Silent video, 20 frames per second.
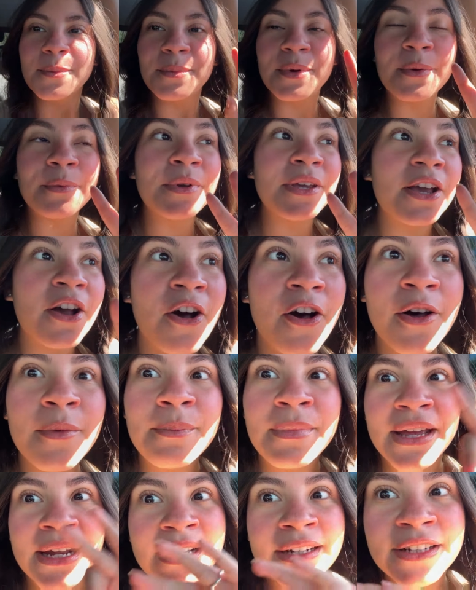But we all
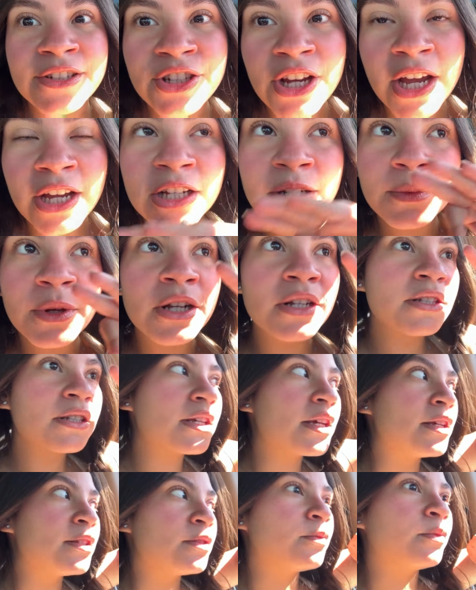met at a Jack in the Box
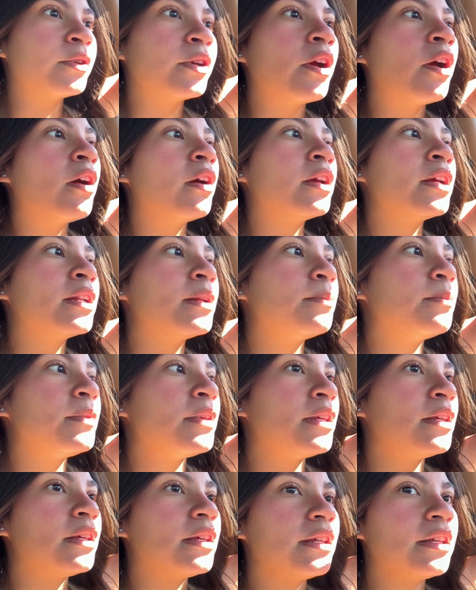because we're all gonna
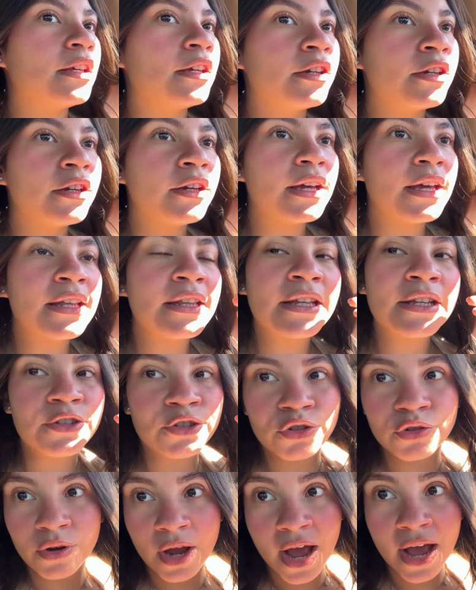meet here and
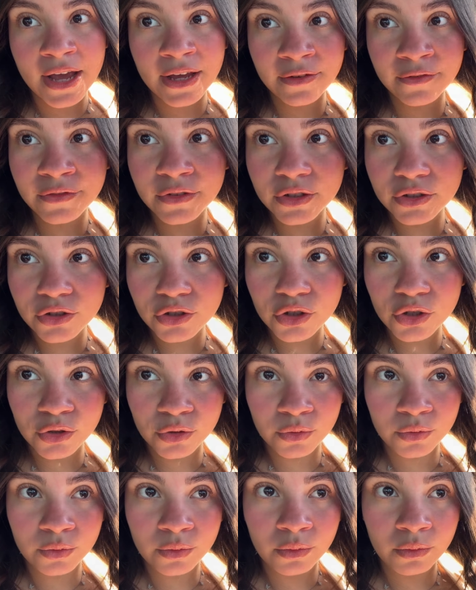then drive
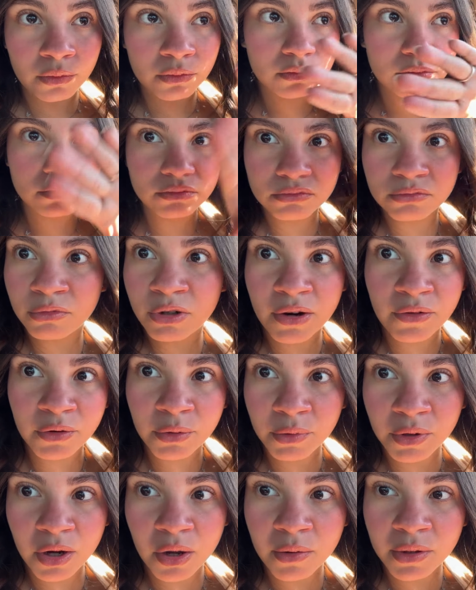to
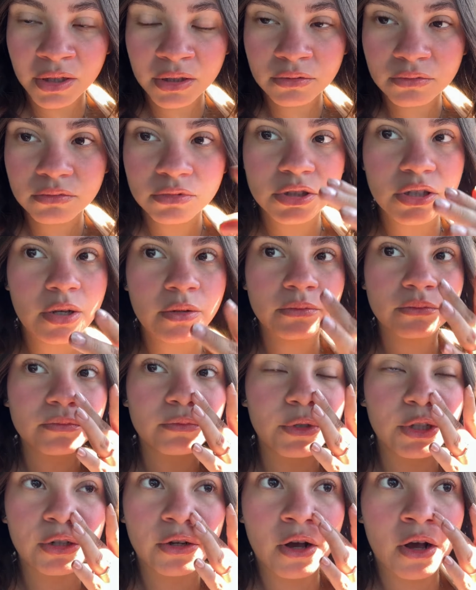wherever we're going. So
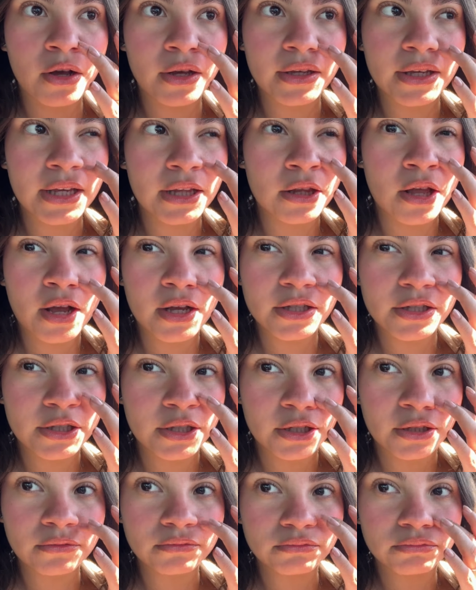we don't all get lost, you know?